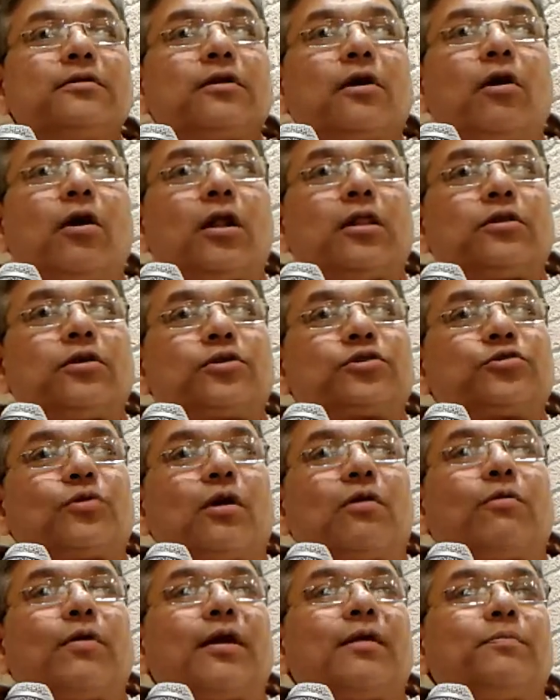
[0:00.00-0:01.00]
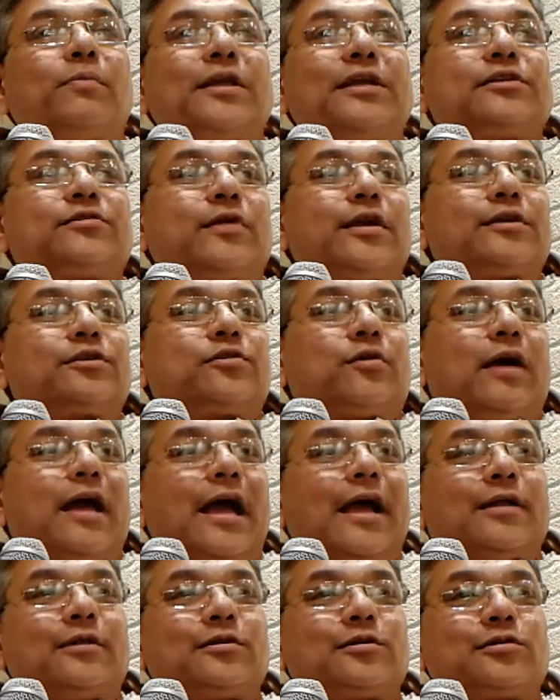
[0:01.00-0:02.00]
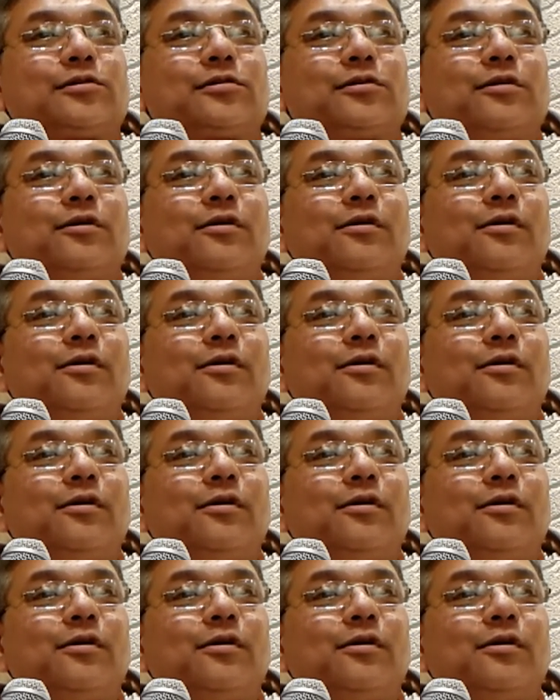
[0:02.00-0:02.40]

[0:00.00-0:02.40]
All those who are one, please raise your hands.